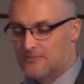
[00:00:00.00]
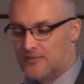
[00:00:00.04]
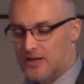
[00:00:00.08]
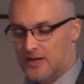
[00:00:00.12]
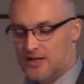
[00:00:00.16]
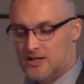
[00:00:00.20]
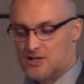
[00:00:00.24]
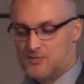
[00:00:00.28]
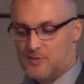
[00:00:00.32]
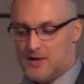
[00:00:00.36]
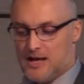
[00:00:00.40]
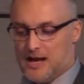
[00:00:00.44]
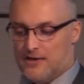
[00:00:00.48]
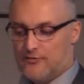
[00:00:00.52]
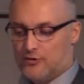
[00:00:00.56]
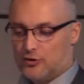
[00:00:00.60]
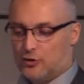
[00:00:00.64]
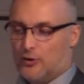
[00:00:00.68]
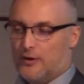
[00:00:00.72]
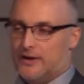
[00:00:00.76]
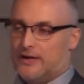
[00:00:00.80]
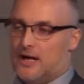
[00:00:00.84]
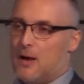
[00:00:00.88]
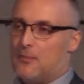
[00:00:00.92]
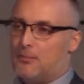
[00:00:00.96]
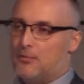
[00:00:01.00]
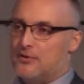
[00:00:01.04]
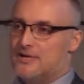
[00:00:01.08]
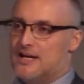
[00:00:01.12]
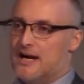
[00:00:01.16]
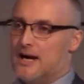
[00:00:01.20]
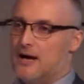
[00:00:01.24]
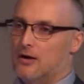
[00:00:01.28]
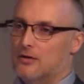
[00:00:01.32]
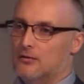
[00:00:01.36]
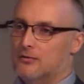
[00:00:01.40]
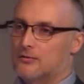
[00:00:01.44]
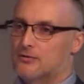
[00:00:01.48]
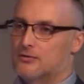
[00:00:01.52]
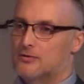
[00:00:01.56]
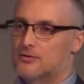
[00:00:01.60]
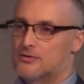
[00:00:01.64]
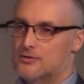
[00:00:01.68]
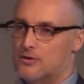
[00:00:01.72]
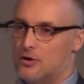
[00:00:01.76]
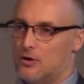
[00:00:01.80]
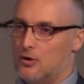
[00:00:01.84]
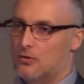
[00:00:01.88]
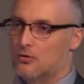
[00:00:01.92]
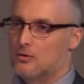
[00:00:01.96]
And is behavior going up or down?
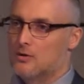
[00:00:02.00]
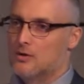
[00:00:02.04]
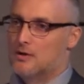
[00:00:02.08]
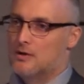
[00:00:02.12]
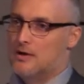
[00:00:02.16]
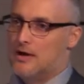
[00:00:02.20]
So